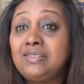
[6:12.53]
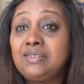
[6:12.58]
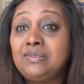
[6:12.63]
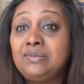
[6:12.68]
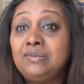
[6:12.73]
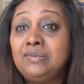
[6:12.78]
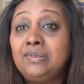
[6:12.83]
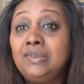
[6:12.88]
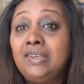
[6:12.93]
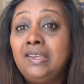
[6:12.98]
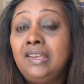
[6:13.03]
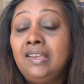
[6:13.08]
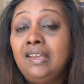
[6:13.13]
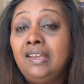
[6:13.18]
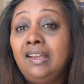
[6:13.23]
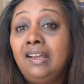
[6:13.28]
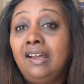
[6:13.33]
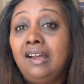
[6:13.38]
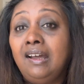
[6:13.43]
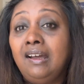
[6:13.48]
to
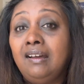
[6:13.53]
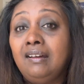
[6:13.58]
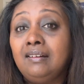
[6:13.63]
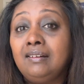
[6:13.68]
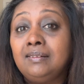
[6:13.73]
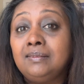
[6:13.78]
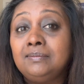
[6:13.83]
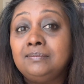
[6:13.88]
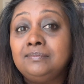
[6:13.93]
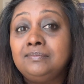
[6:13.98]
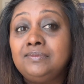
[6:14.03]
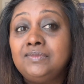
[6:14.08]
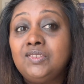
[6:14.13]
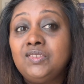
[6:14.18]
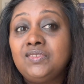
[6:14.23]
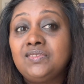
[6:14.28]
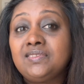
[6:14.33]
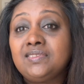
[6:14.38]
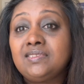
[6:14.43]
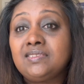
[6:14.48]

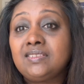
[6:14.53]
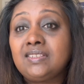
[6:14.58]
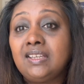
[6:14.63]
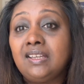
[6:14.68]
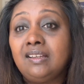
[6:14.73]
just